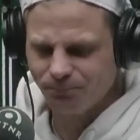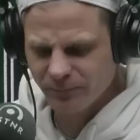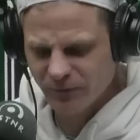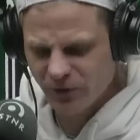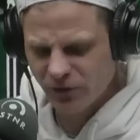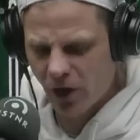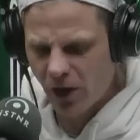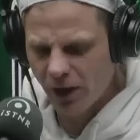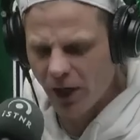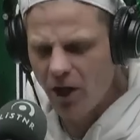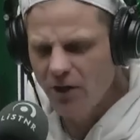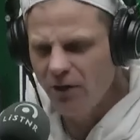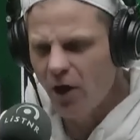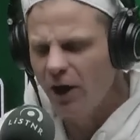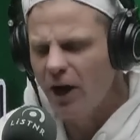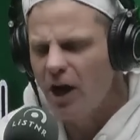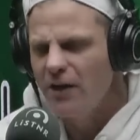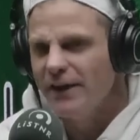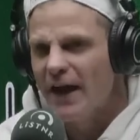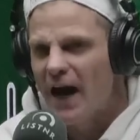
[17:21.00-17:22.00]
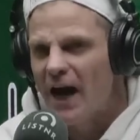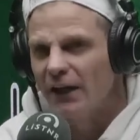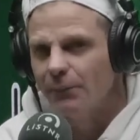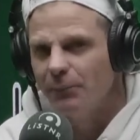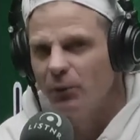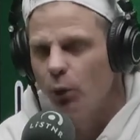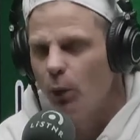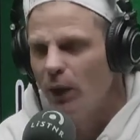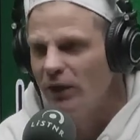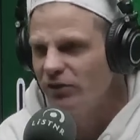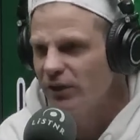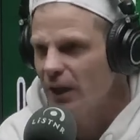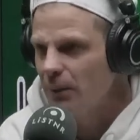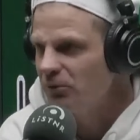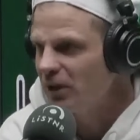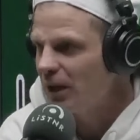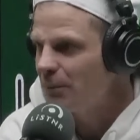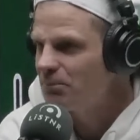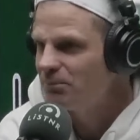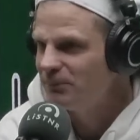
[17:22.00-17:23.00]
So I know the argument always
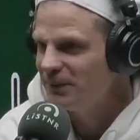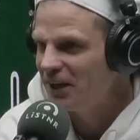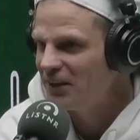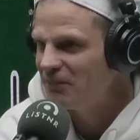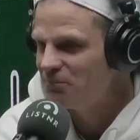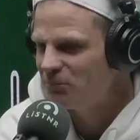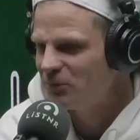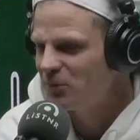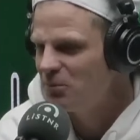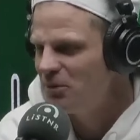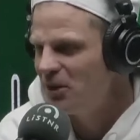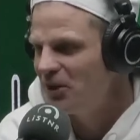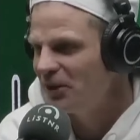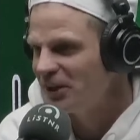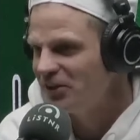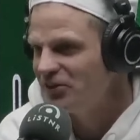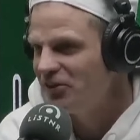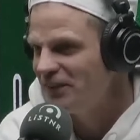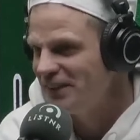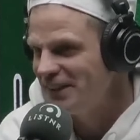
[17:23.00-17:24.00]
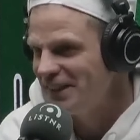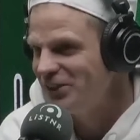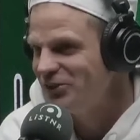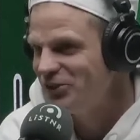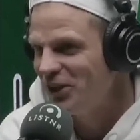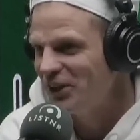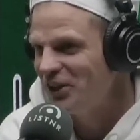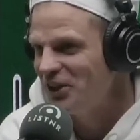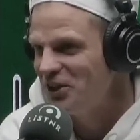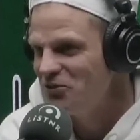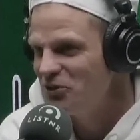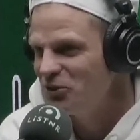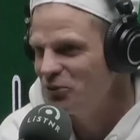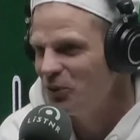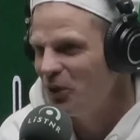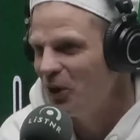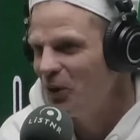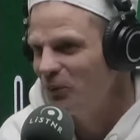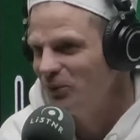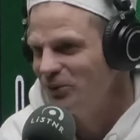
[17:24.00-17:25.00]
comes up, comparing it to the executive as
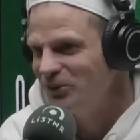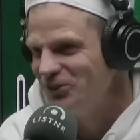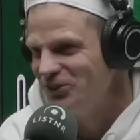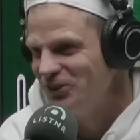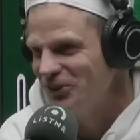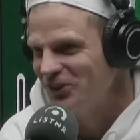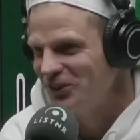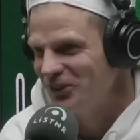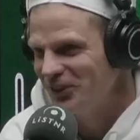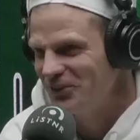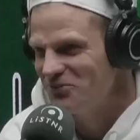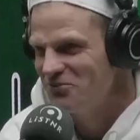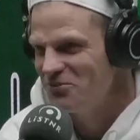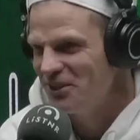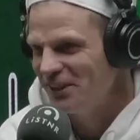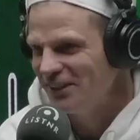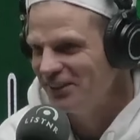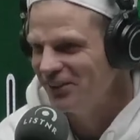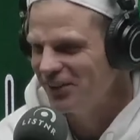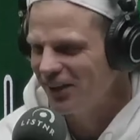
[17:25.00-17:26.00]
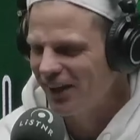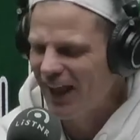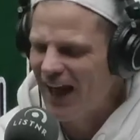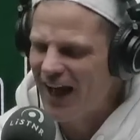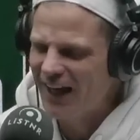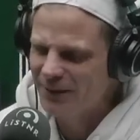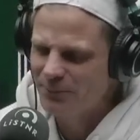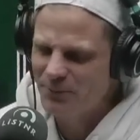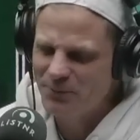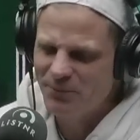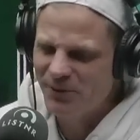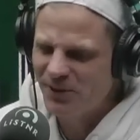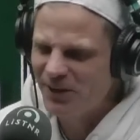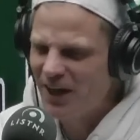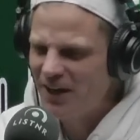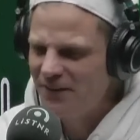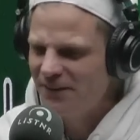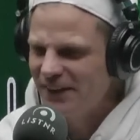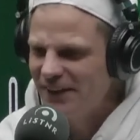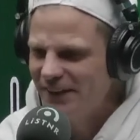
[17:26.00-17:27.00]
well, which is a convenient little argument, but I
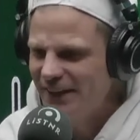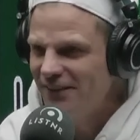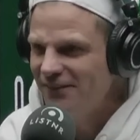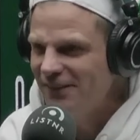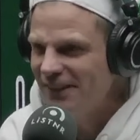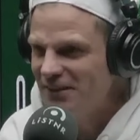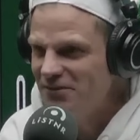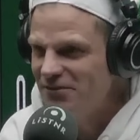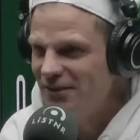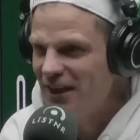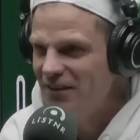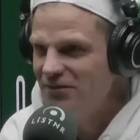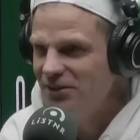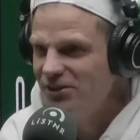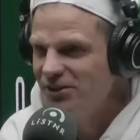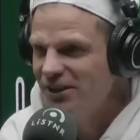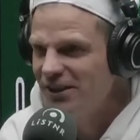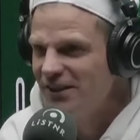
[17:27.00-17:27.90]
don't think it does any favours.